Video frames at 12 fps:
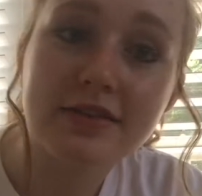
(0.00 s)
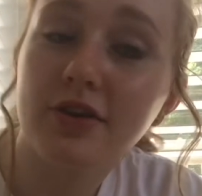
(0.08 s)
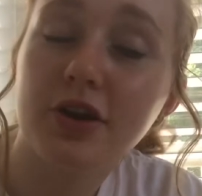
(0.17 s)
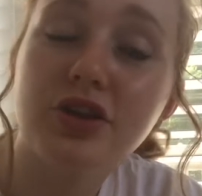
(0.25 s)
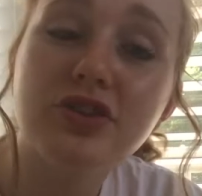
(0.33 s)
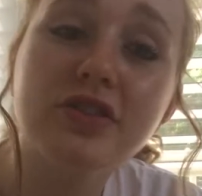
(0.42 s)
So
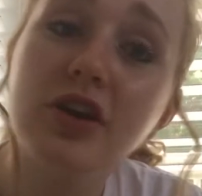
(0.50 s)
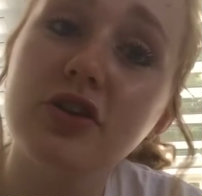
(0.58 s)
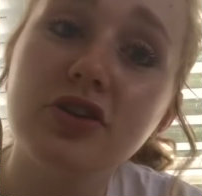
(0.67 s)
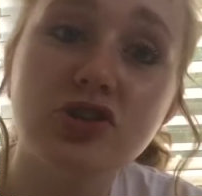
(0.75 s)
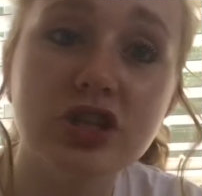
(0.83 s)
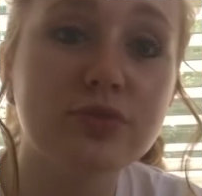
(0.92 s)
I usually go
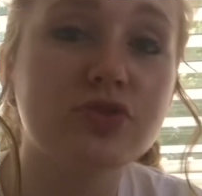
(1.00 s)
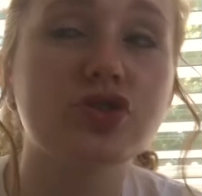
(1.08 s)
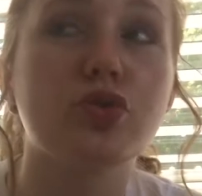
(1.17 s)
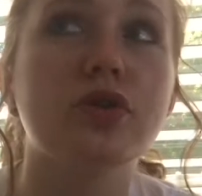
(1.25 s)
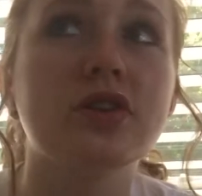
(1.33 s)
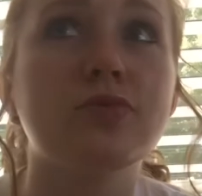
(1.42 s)
to the cheaper
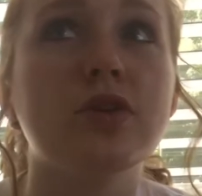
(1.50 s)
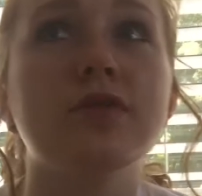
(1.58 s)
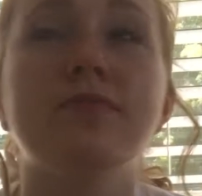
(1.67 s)
stores, but